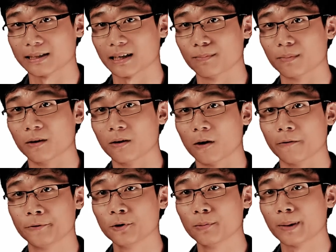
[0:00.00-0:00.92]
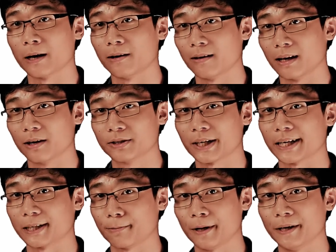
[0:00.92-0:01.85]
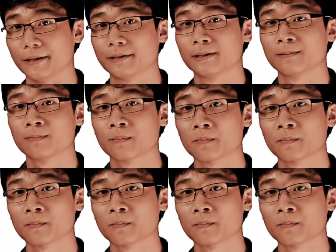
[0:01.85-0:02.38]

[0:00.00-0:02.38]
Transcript: example of two parallel charge plates.